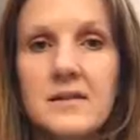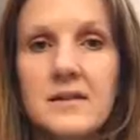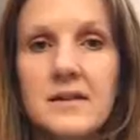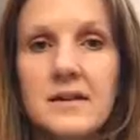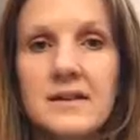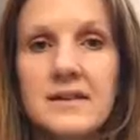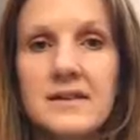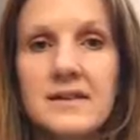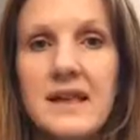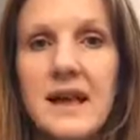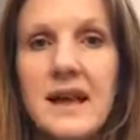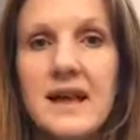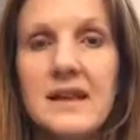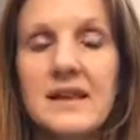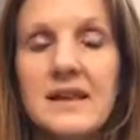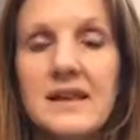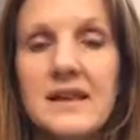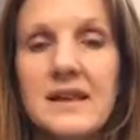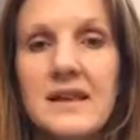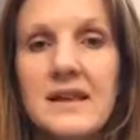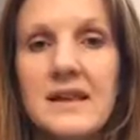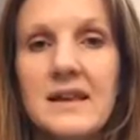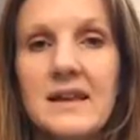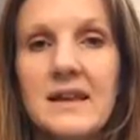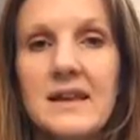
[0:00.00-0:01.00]

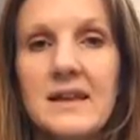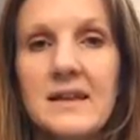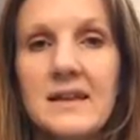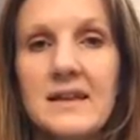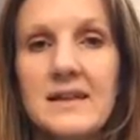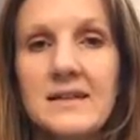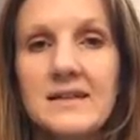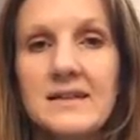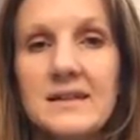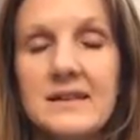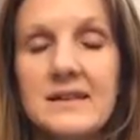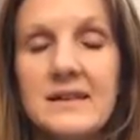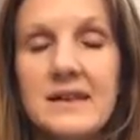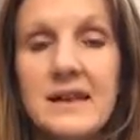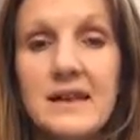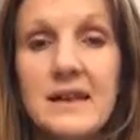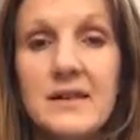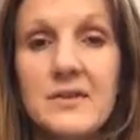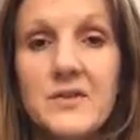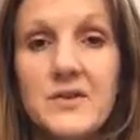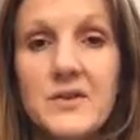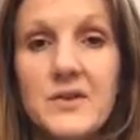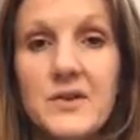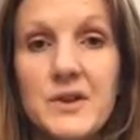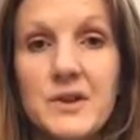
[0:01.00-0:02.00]
exactly as it
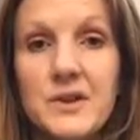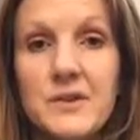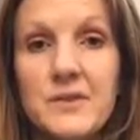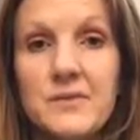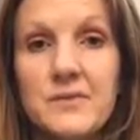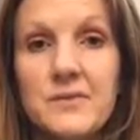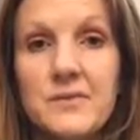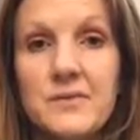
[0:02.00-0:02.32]
needs to.